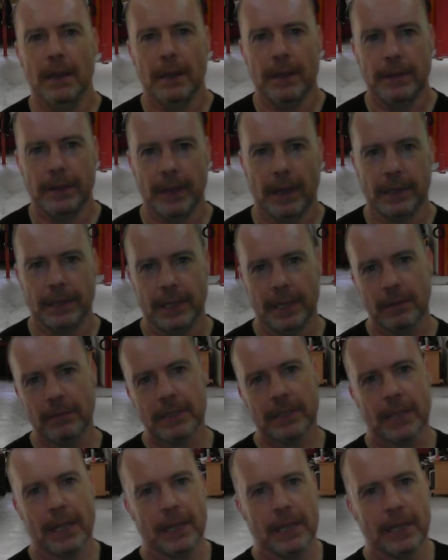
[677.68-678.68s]
The idea
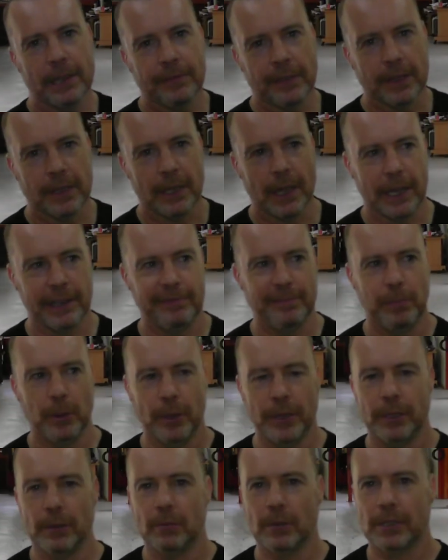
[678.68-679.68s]
was that if a knife
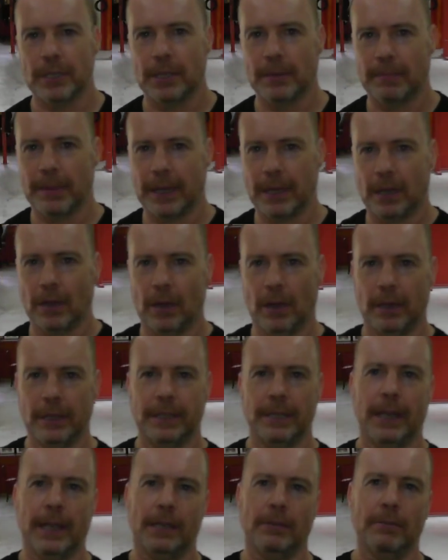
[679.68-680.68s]
point was to make
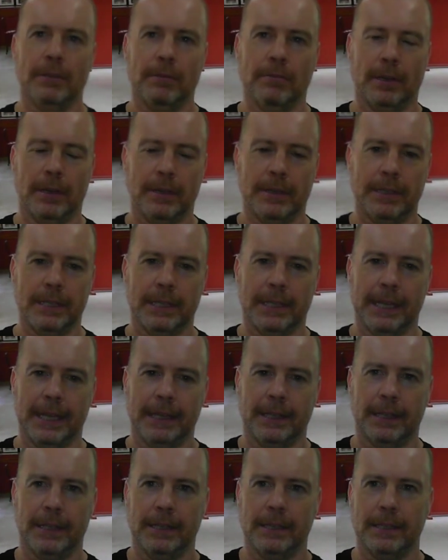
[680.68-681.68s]
contact with one of these
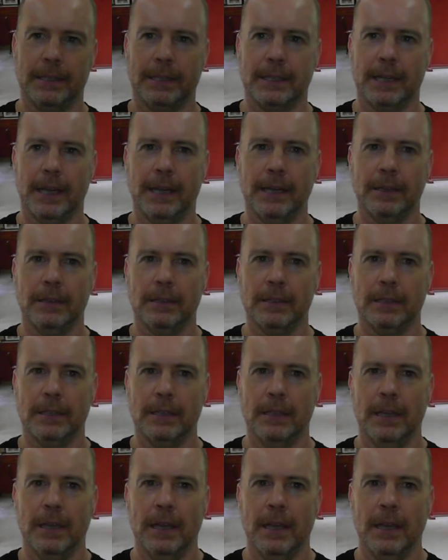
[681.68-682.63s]
lengthened scales,